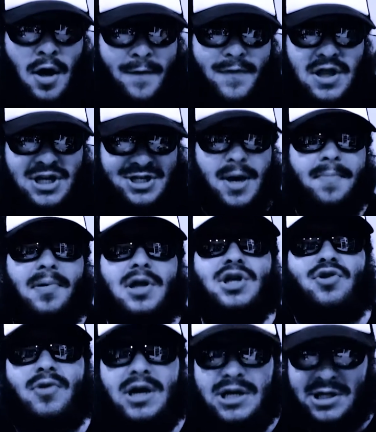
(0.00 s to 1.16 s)
For the
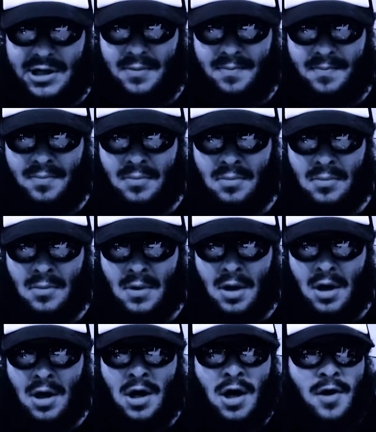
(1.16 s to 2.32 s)
simplest reason
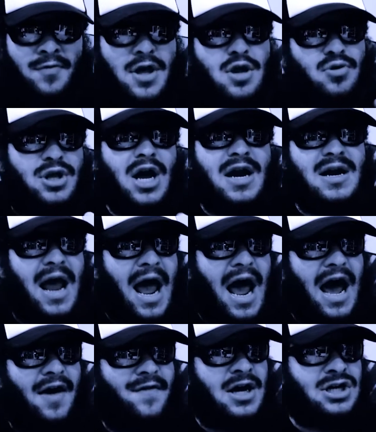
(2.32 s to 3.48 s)
that you didn't
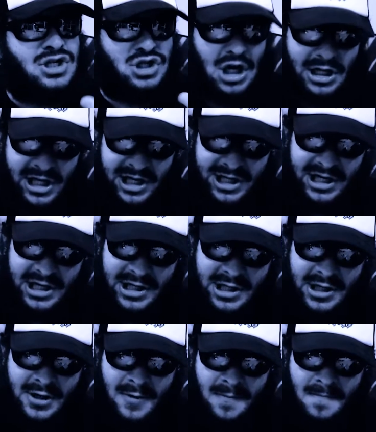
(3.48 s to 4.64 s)
have
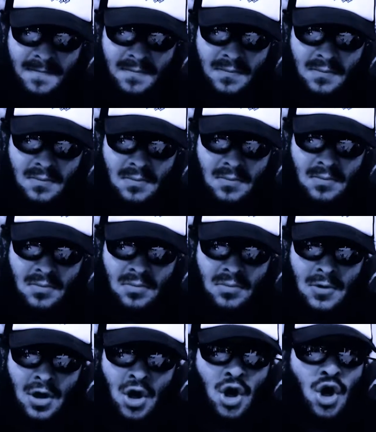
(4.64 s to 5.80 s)
justices
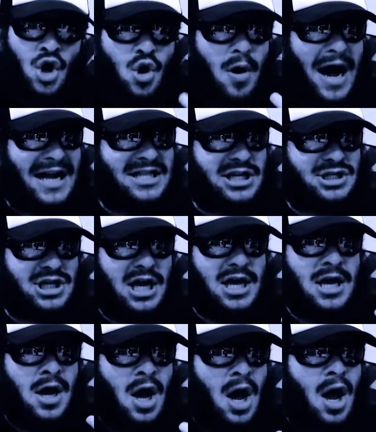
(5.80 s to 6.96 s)
who had such a
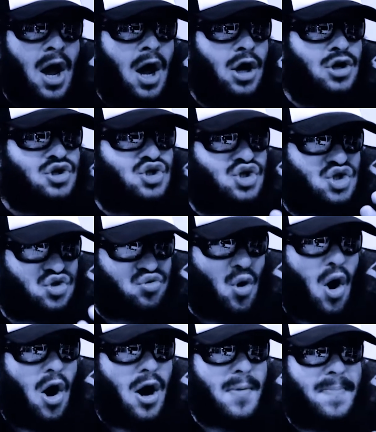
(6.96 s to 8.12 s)

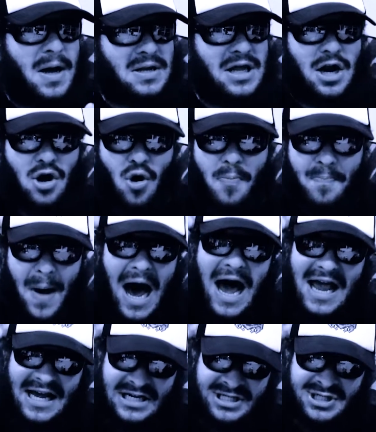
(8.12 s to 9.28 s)
strong political
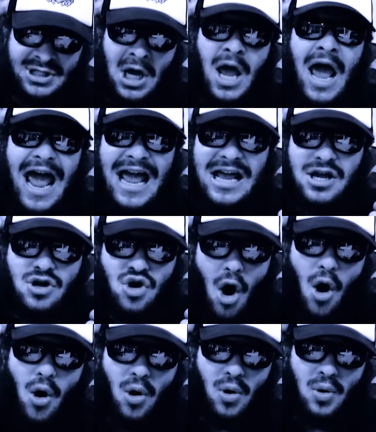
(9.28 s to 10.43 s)
bias, a
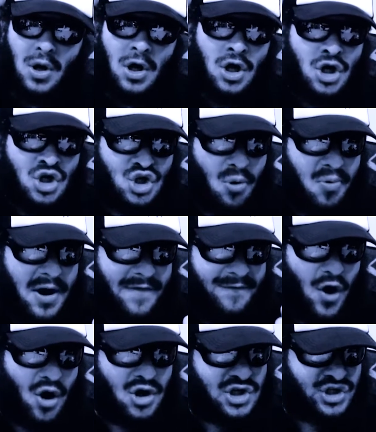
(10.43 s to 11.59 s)
goal to
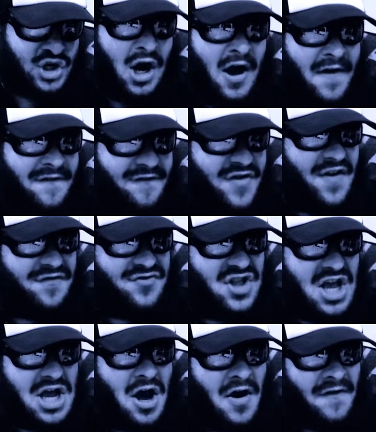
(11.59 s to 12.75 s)
reverse
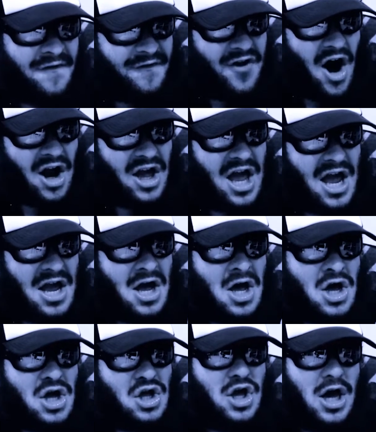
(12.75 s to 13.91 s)
50 fucking
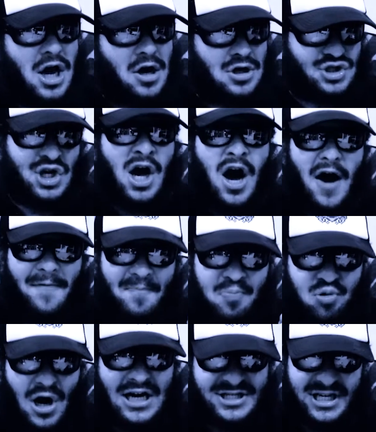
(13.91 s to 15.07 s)
years of
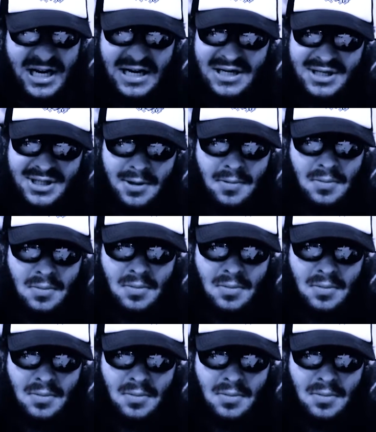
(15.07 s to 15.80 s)
precedent.